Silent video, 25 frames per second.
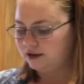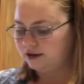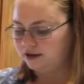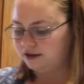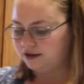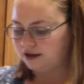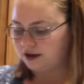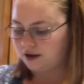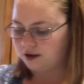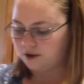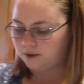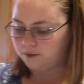
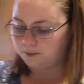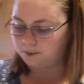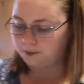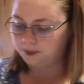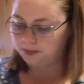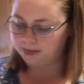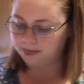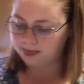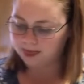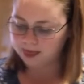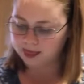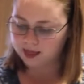So
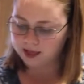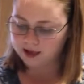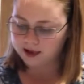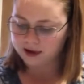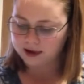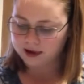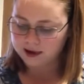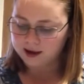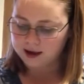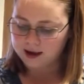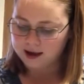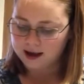
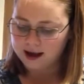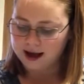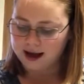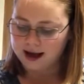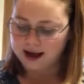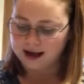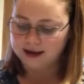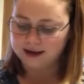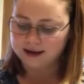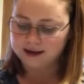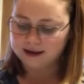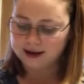
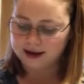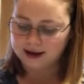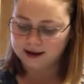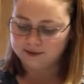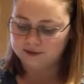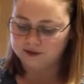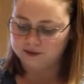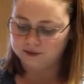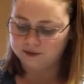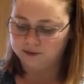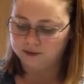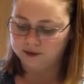I have
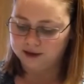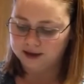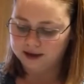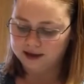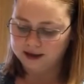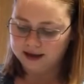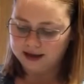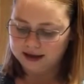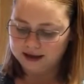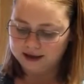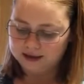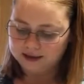to
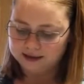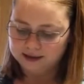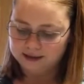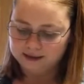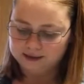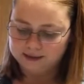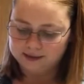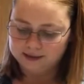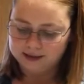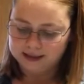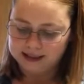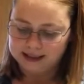really
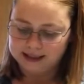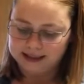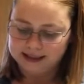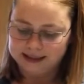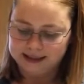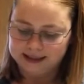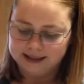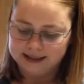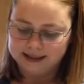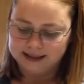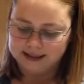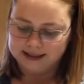
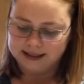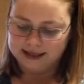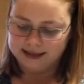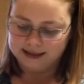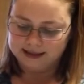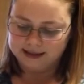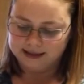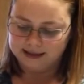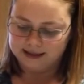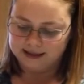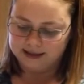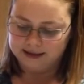
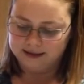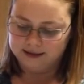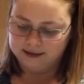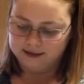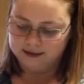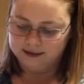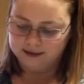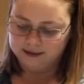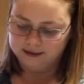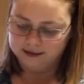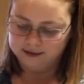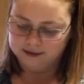season
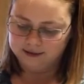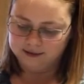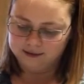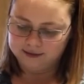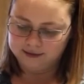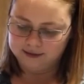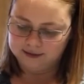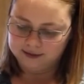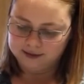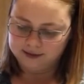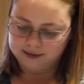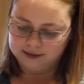
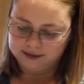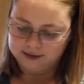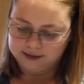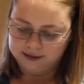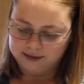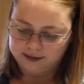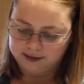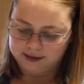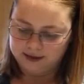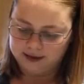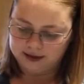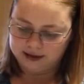
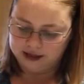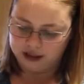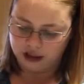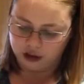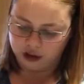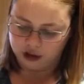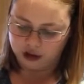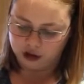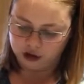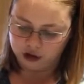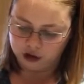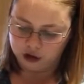the
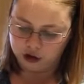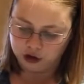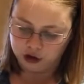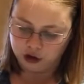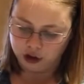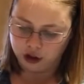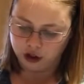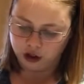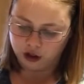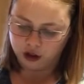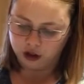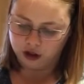
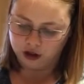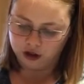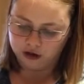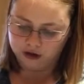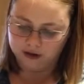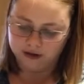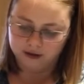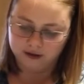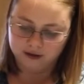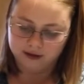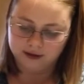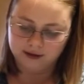
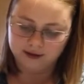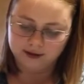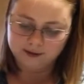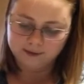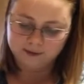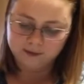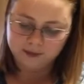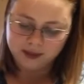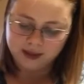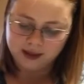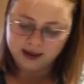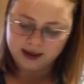tar
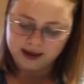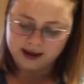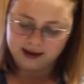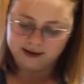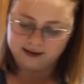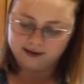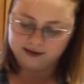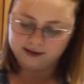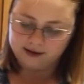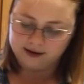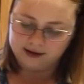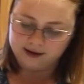
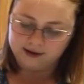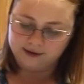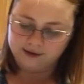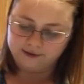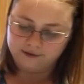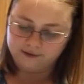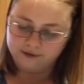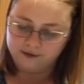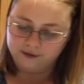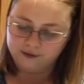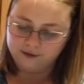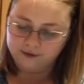out
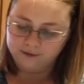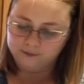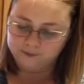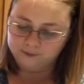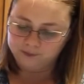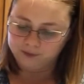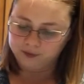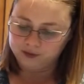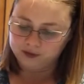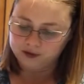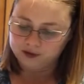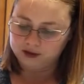of
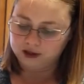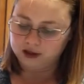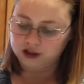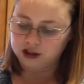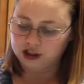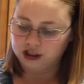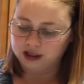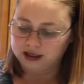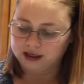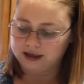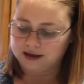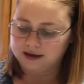the
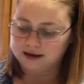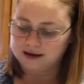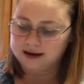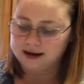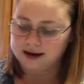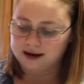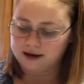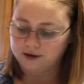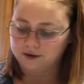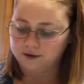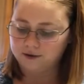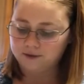chicken
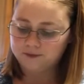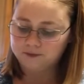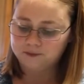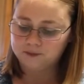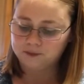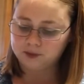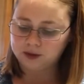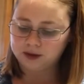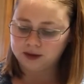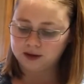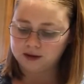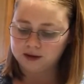now
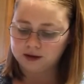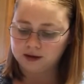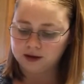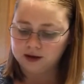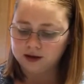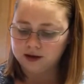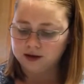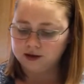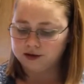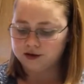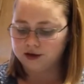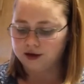
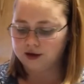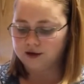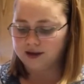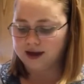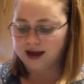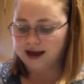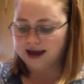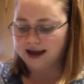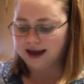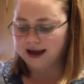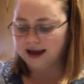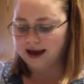so
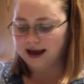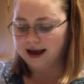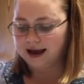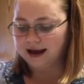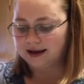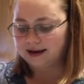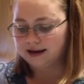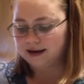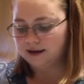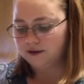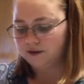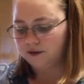that it
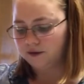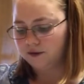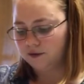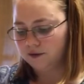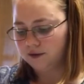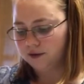kind of